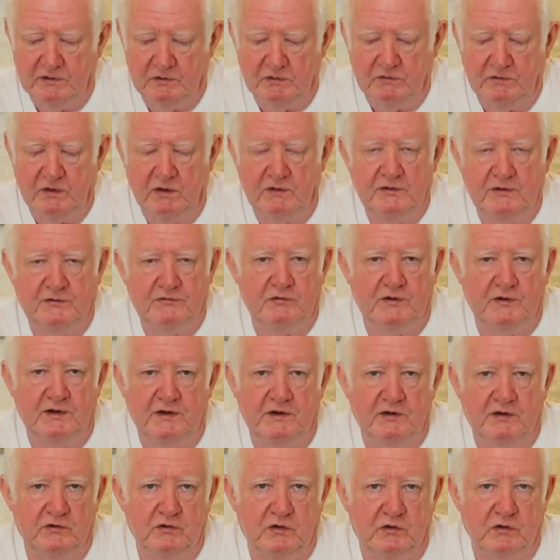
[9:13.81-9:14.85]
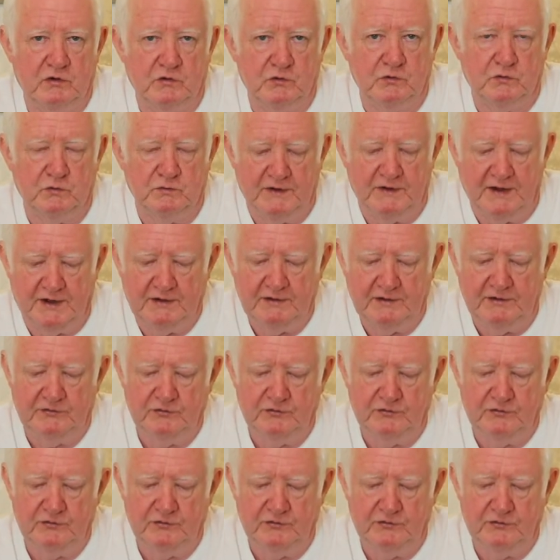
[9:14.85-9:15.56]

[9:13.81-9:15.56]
although this reading is not called that.